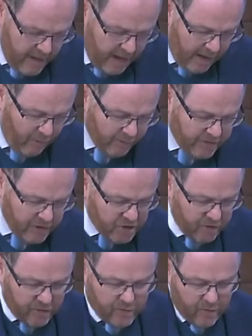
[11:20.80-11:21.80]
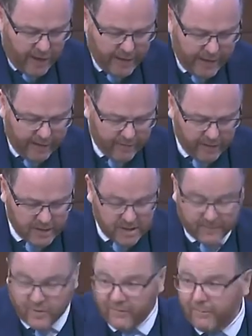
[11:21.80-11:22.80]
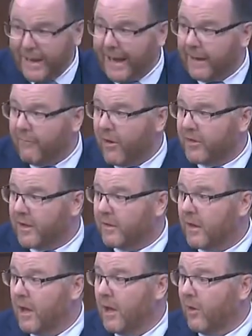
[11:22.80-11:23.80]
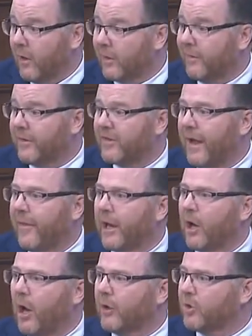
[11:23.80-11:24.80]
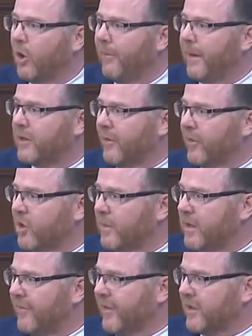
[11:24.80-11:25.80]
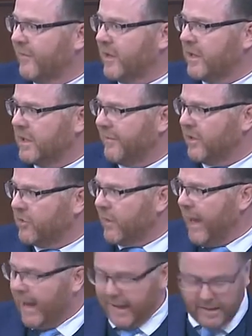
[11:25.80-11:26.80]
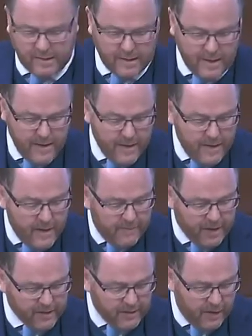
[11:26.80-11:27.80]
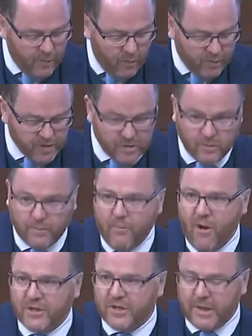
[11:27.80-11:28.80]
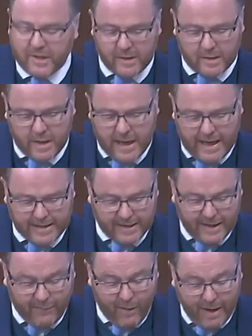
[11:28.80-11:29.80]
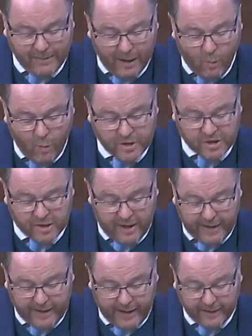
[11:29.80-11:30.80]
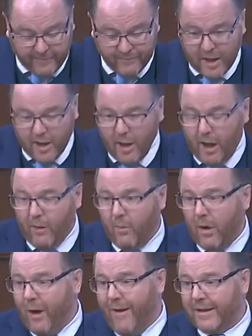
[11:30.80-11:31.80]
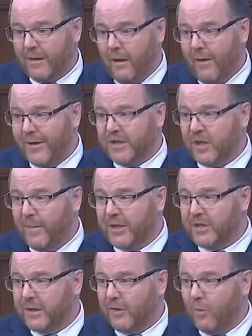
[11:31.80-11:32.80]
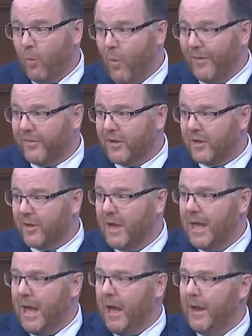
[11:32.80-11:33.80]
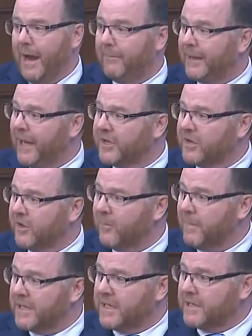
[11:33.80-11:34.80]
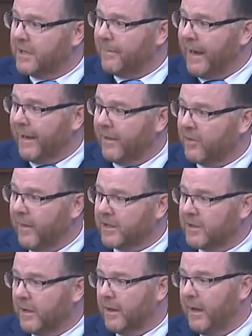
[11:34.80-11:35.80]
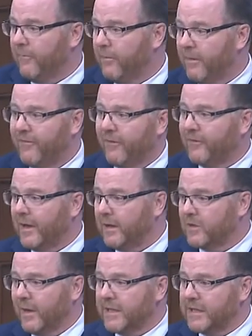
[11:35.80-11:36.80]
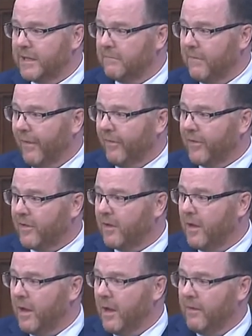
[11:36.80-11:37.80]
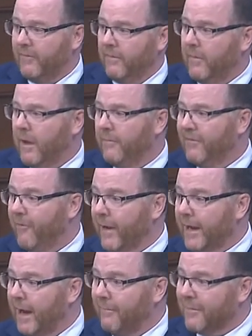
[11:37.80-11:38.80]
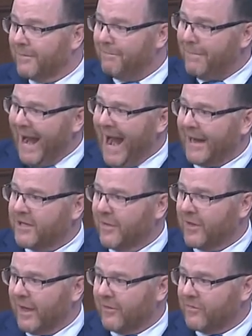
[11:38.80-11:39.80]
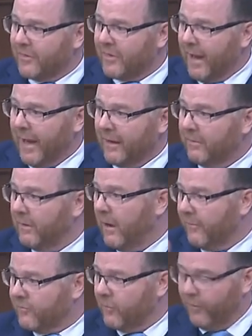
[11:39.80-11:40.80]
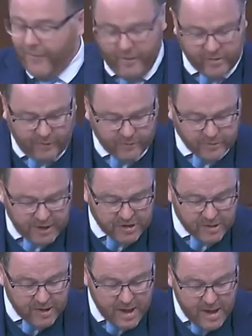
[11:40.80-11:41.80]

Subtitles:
I wanted just to highlight that in terms of planning process, colleagues will understand that I can't comment on the specifics of this individual case because I don't want to prejudice it in any way, but I would just highlight our anticipation is that once an application is submitted to the planning inspector, it would be 15 to 18 months before it comes back to the Secretary of State after all the various consultations.